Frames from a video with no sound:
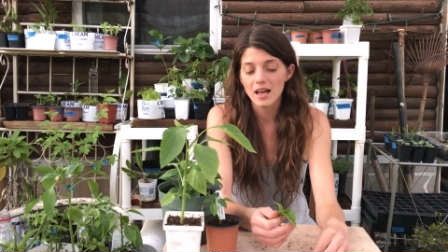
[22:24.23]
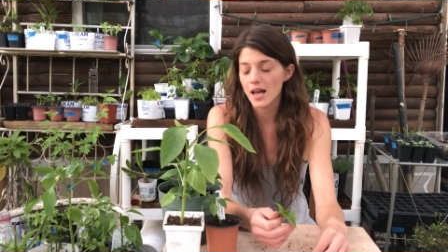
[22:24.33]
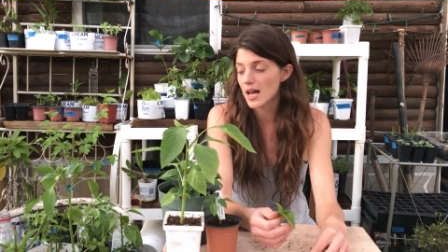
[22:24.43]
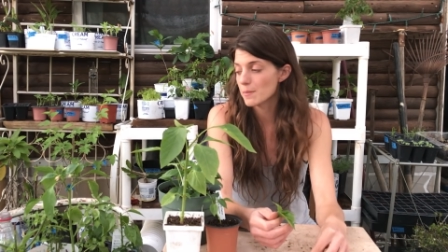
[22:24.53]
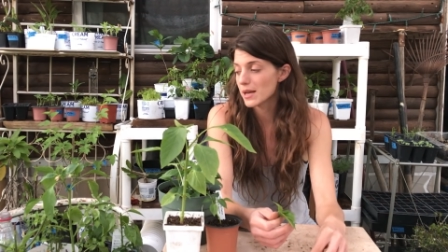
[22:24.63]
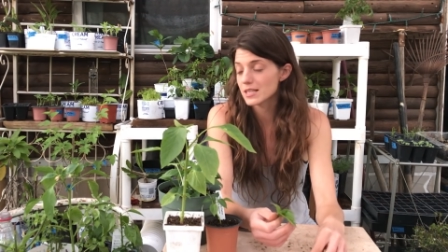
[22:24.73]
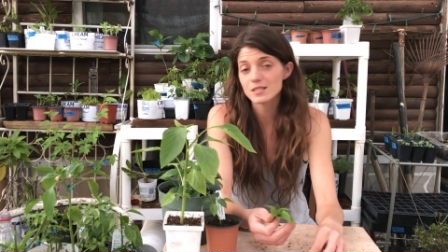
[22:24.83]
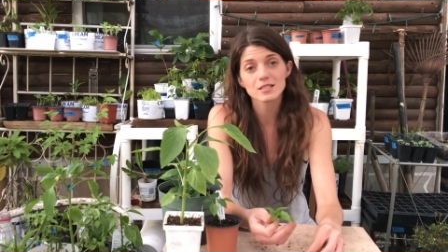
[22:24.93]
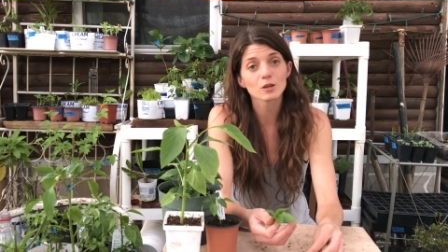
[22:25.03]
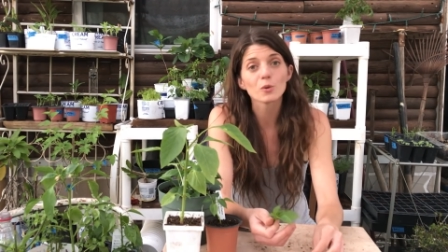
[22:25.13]
Um, it's
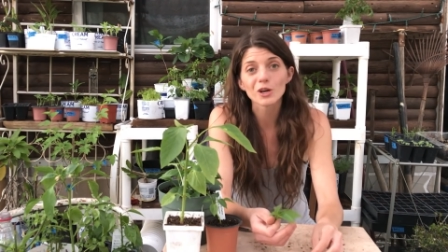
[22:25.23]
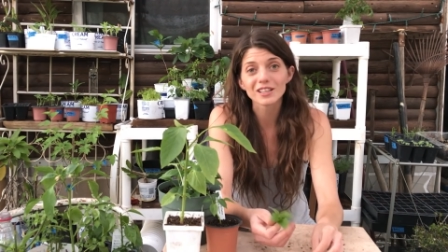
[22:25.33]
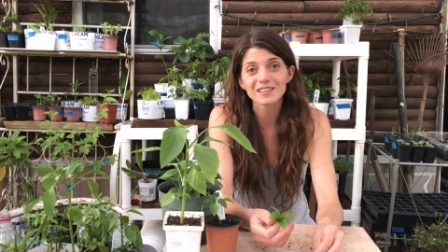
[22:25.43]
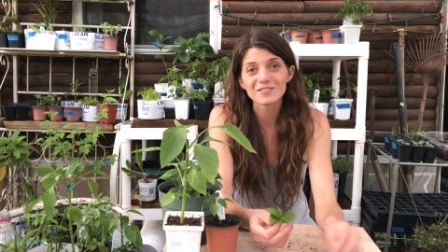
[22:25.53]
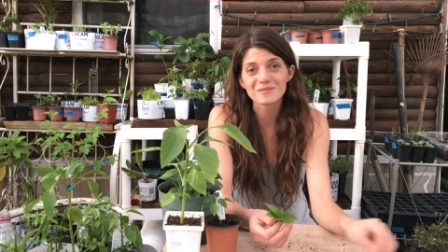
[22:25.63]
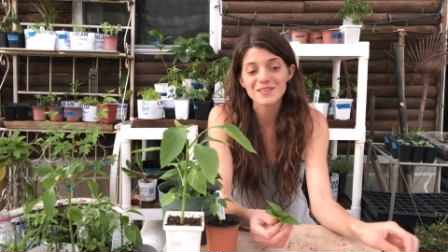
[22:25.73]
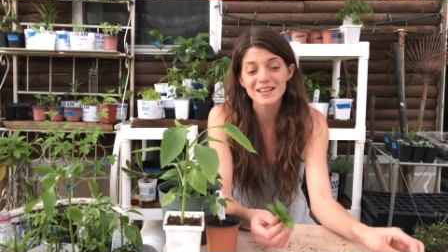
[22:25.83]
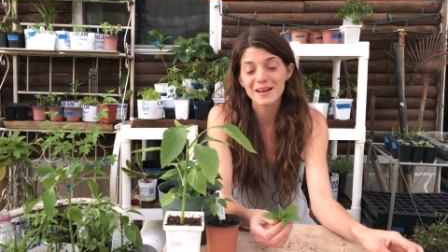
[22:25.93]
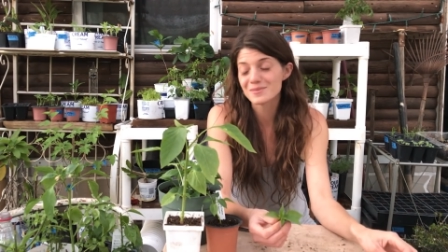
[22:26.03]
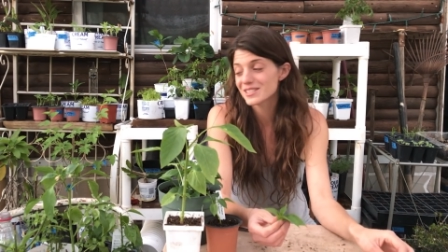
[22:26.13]
still working for
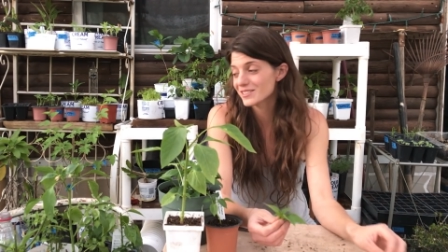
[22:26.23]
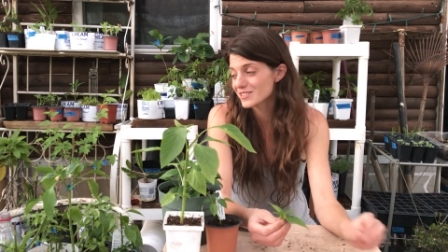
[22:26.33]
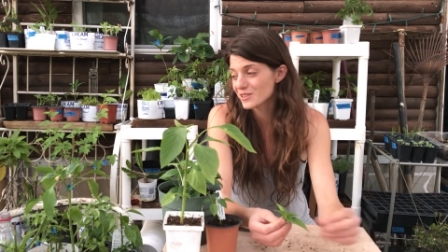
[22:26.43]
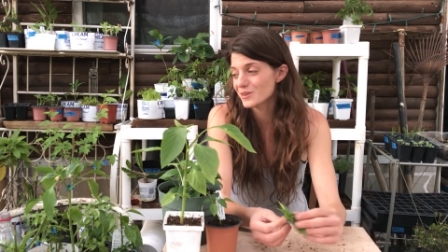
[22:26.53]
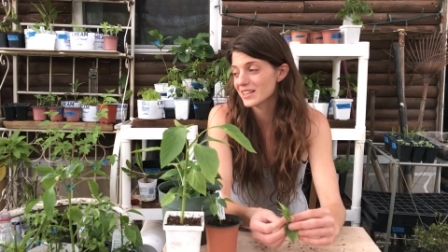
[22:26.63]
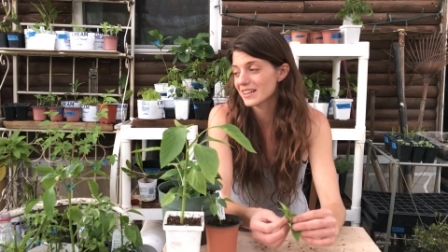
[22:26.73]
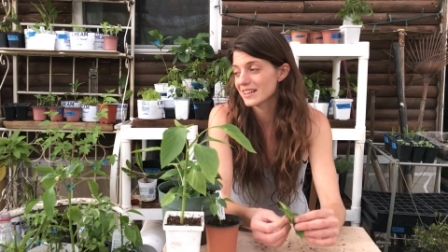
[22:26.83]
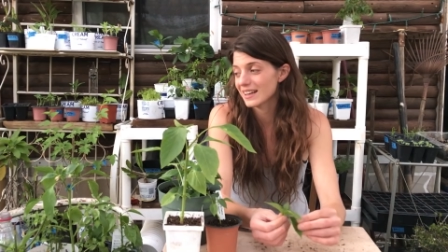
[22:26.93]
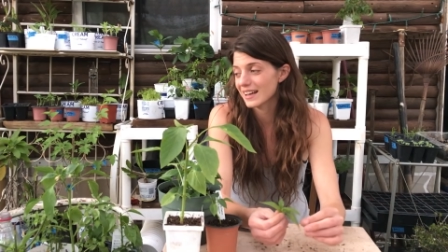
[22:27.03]
me. I'm still doing it.